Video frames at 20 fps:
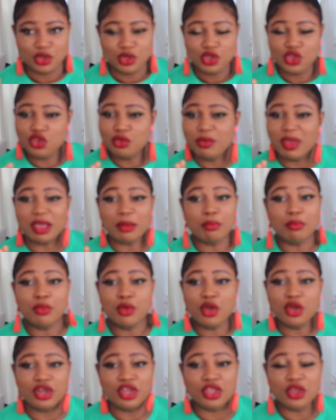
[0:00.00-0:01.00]
You make
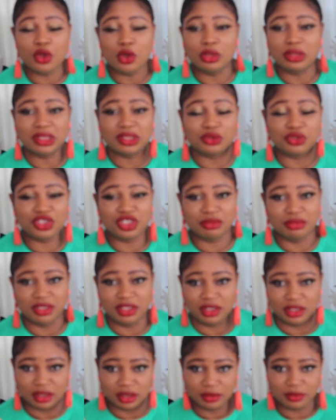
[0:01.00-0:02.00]
money on social
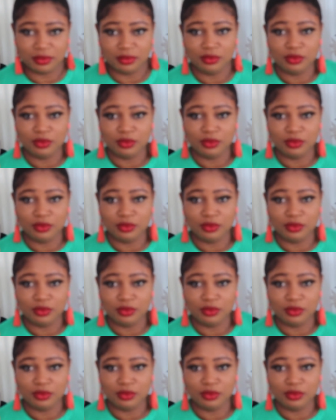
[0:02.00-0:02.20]
media.